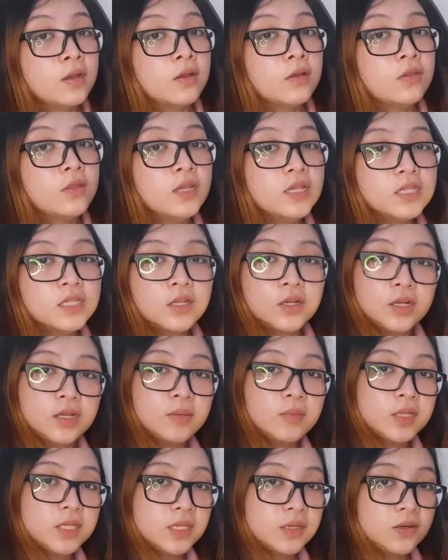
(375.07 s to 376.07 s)
These learning
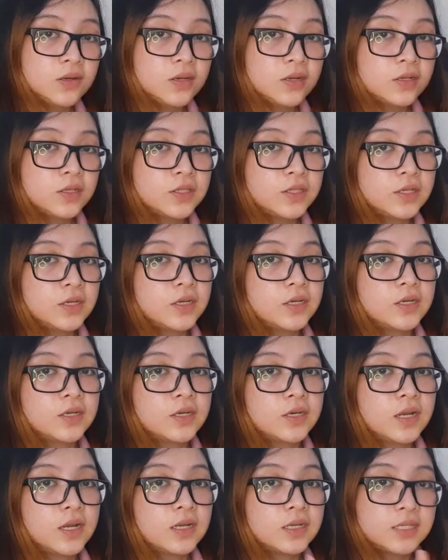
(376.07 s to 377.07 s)
materials
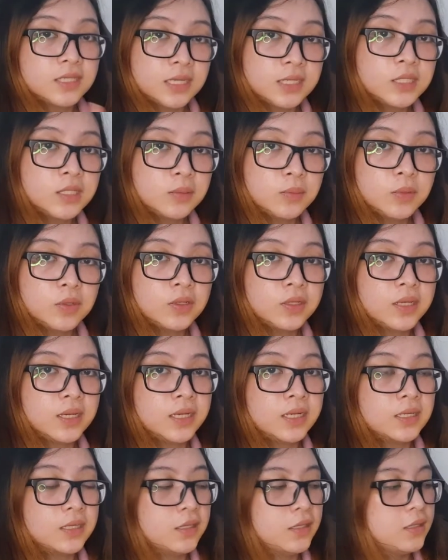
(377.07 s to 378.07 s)
are accessible
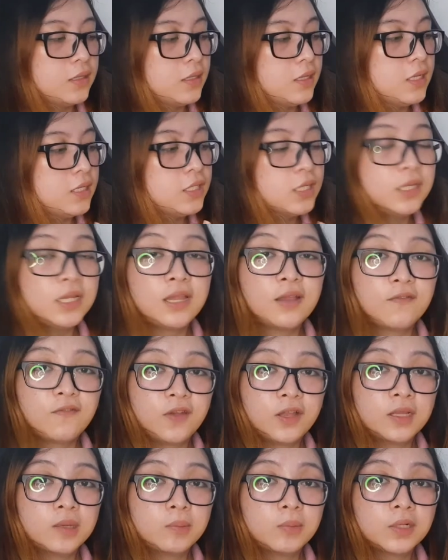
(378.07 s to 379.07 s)
and easily
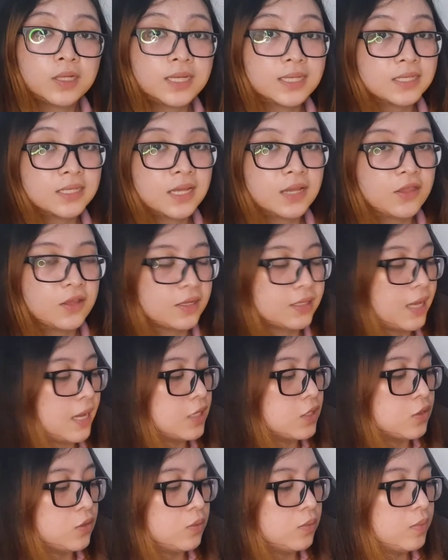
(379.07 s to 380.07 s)
available inside the
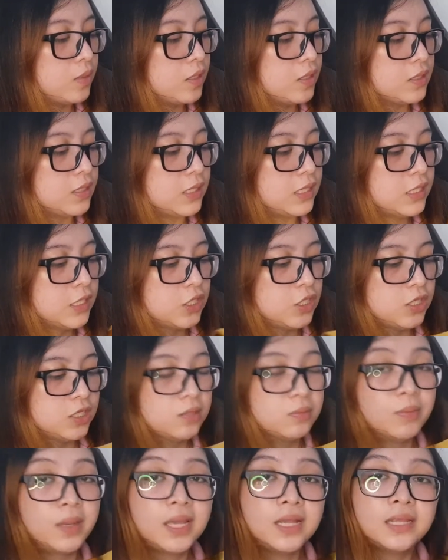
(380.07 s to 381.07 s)
classroom because it's
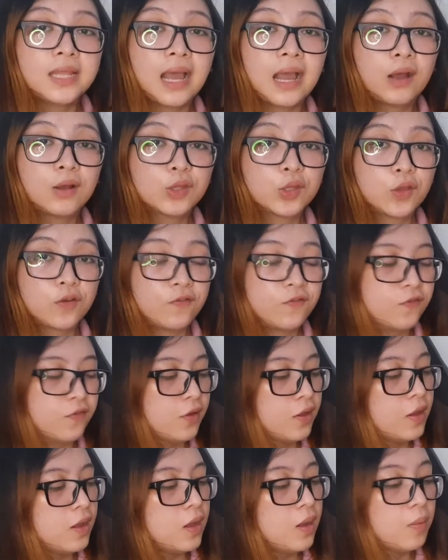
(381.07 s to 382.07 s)
just made out of
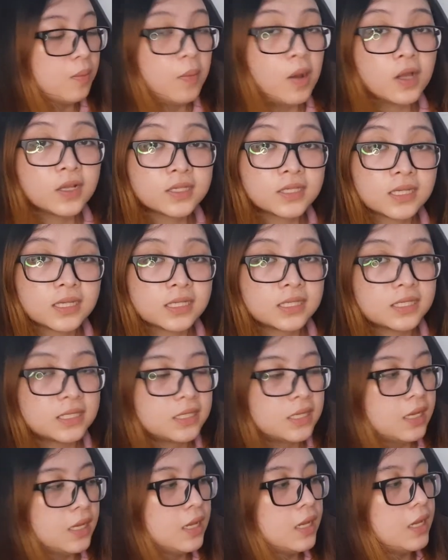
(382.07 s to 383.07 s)
boxes,
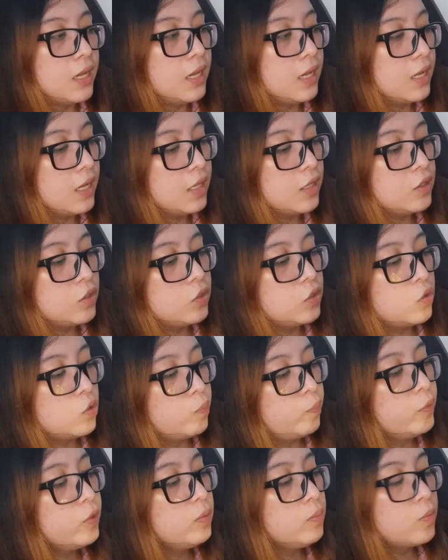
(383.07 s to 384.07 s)
and to
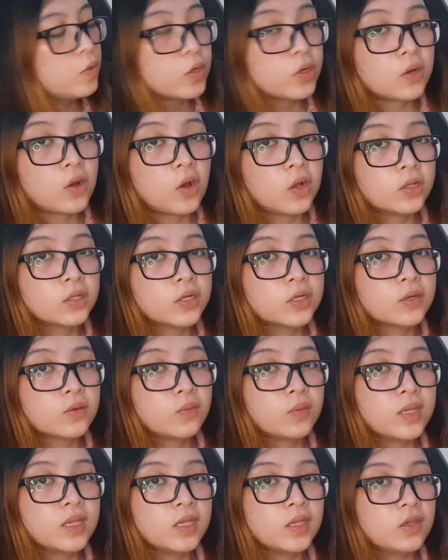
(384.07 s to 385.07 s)
put more color
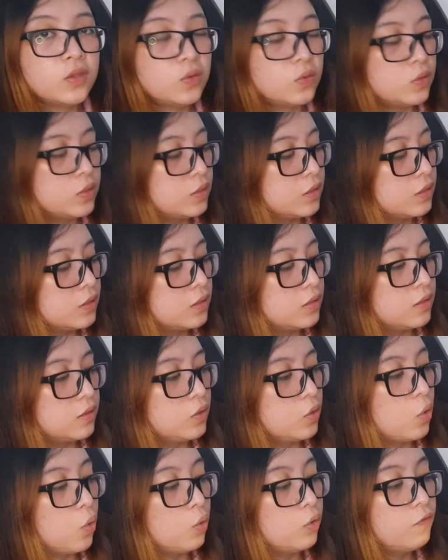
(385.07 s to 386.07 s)
we used
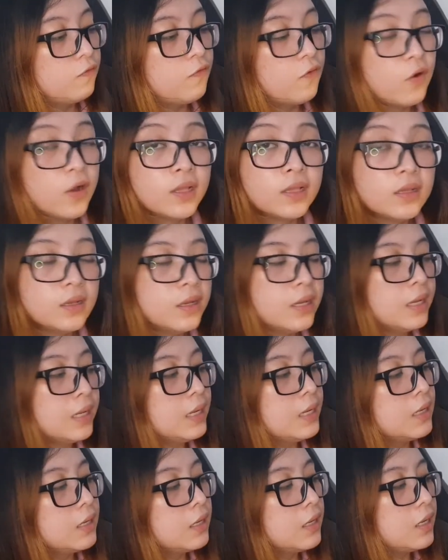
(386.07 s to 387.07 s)
gold foil
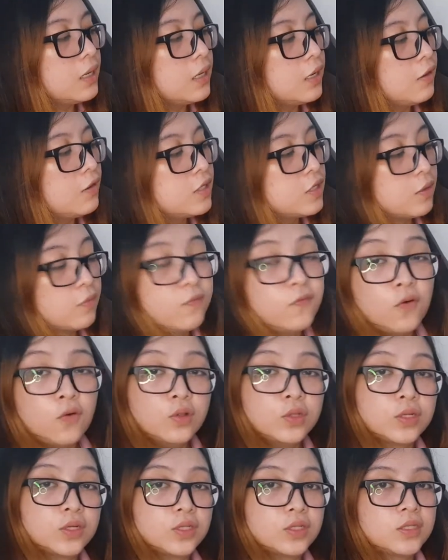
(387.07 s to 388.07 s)
and some
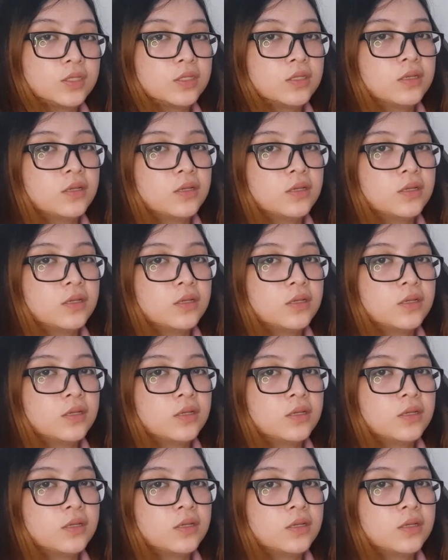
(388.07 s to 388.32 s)
folders.